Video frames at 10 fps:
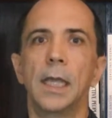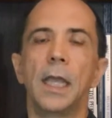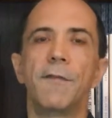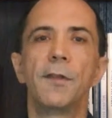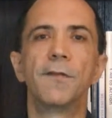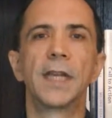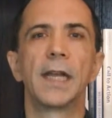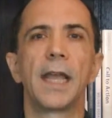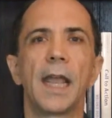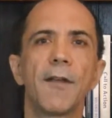If you've
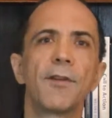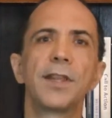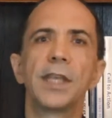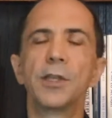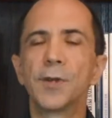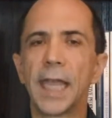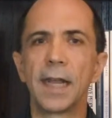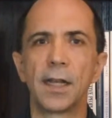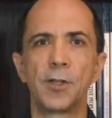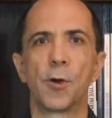done everything you
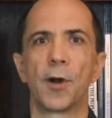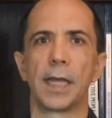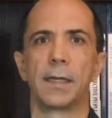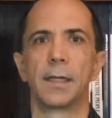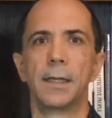can on your end,